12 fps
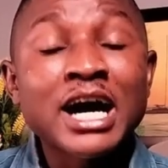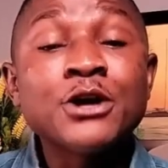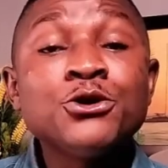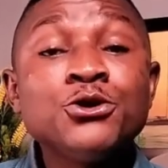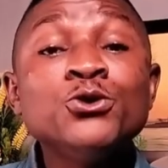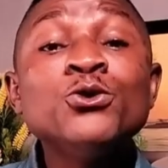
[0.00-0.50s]

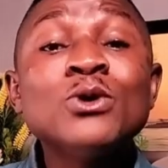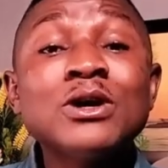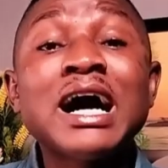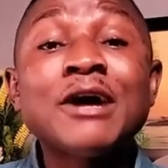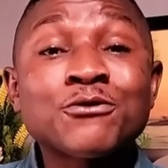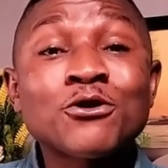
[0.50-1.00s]
And
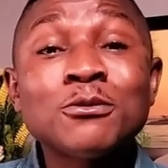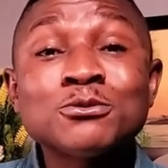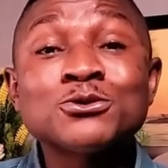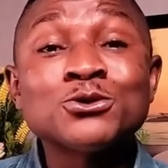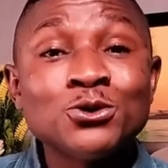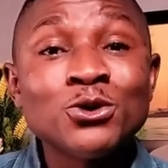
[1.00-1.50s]
you have
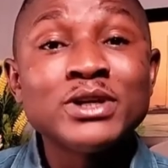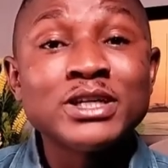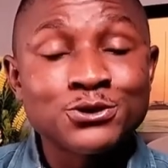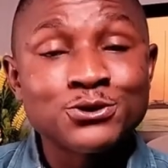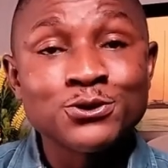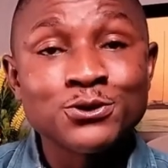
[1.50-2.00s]
come to know
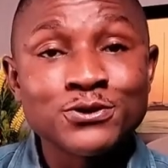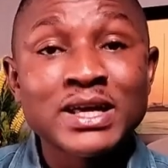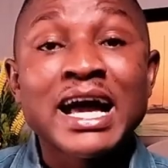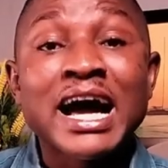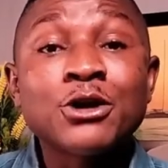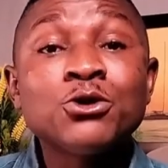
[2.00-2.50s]
the truth
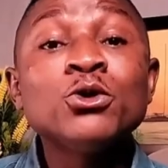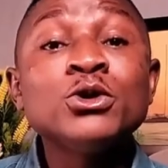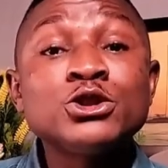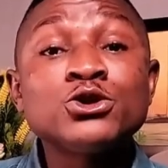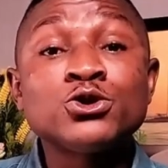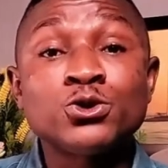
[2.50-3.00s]
and know
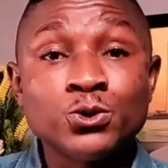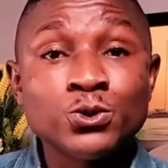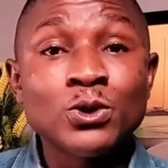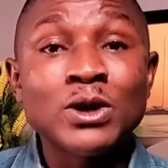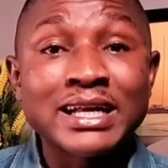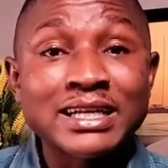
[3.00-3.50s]
this
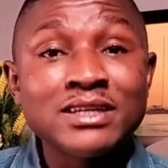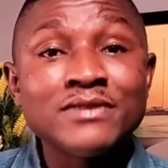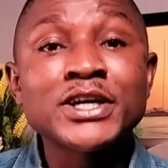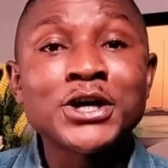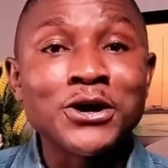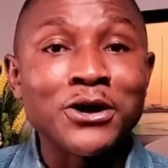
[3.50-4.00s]
true and
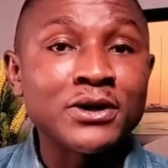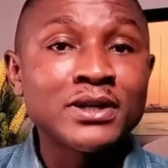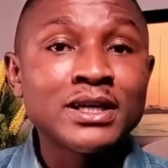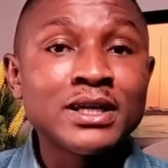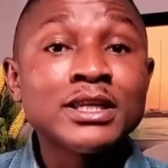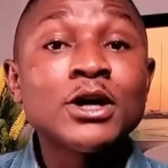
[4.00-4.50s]
living God,
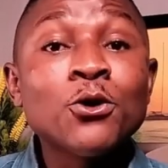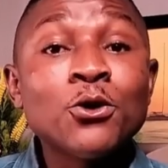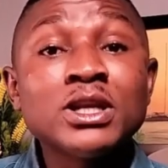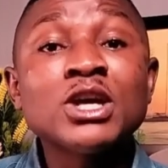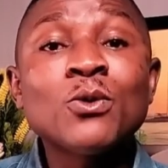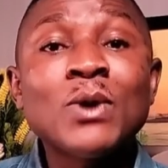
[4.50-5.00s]
the
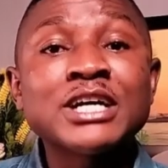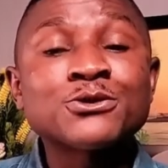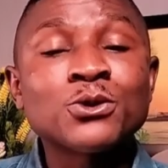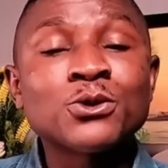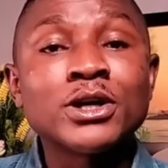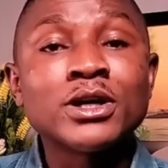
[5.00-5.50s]
only
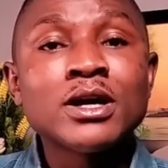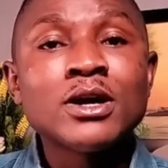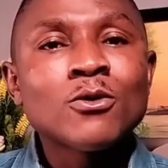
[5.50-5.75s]
wise one.